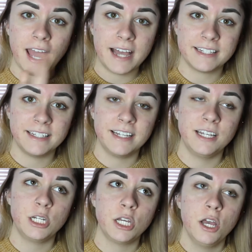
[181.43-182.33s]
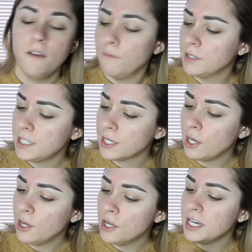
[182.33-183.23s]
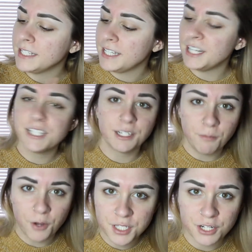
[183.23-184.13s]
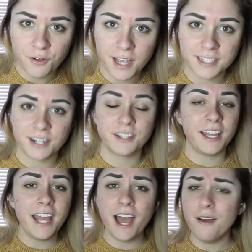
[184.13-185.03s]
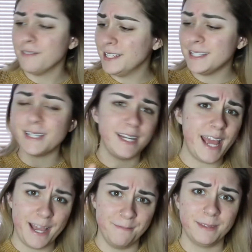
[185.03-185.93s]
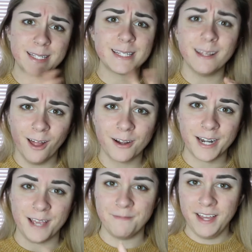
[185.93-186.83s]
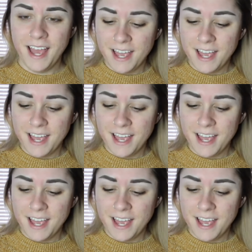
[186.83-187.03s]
Acid, what's it called? Tinted Moisturizer. They have, this is a name. This is a long name.